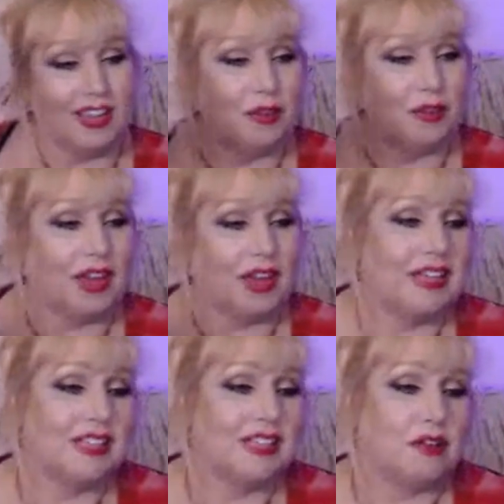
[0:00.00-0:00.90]
Okay,
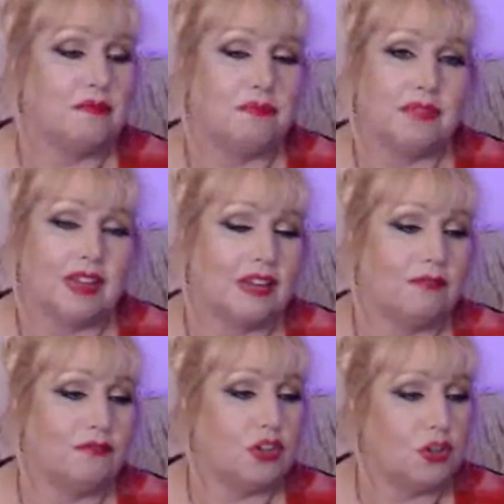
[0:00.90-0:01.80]
so
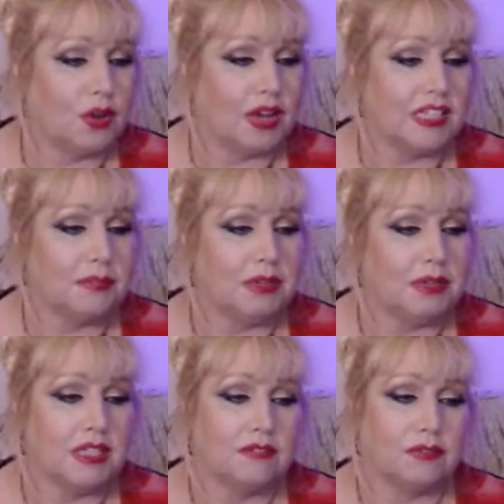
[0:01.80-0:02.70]
for new
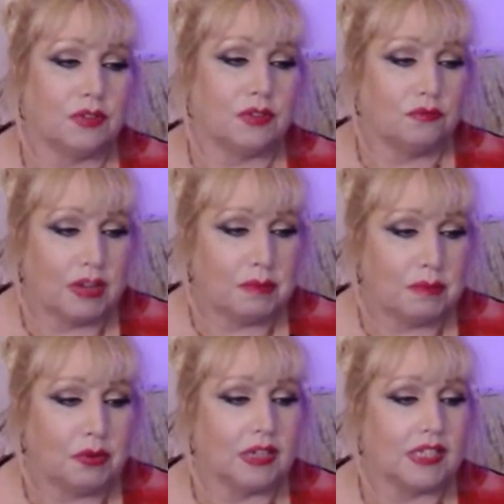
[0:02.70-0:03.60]
customers, for
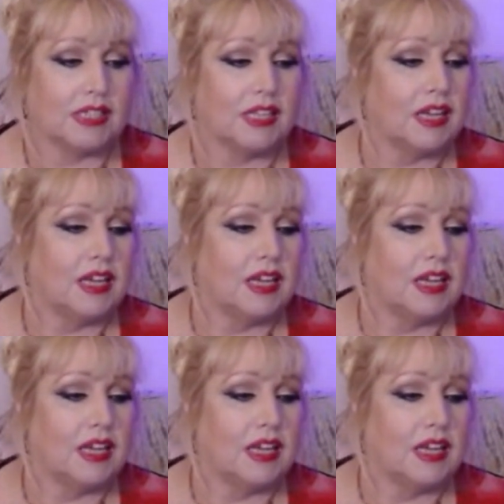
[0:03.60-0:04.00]
rebooks,